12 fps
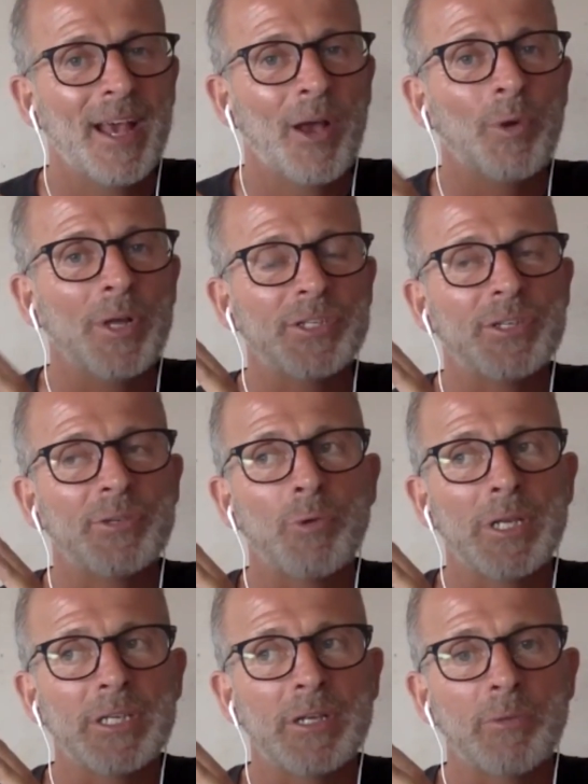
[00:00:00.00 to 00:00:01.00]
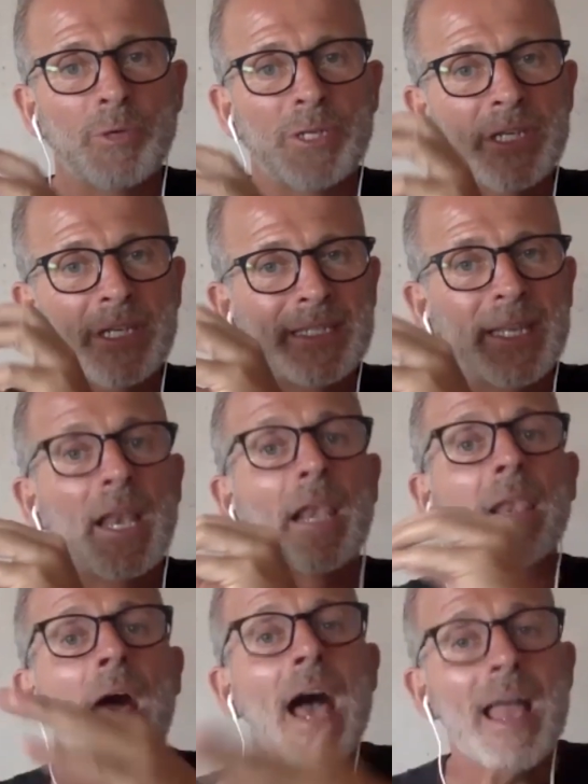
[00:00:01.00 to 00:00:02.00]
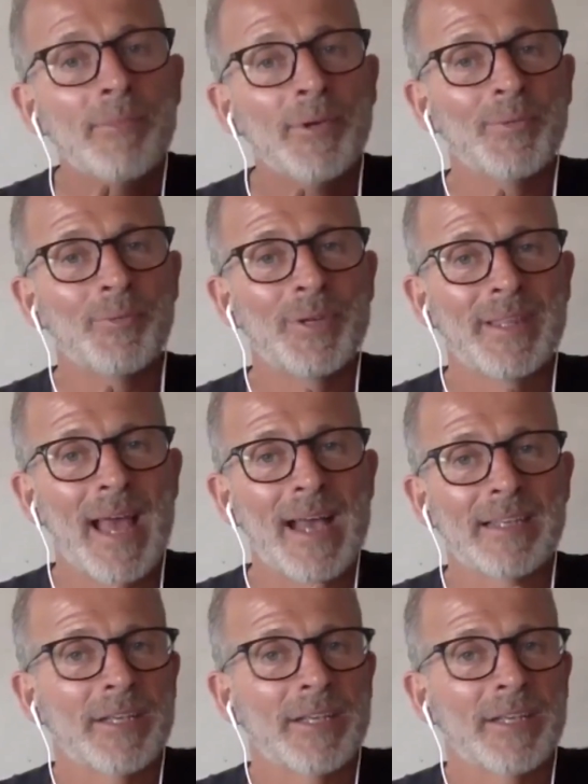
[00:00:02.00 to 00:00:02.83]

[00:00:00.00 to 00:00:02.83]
which is in alignment with that.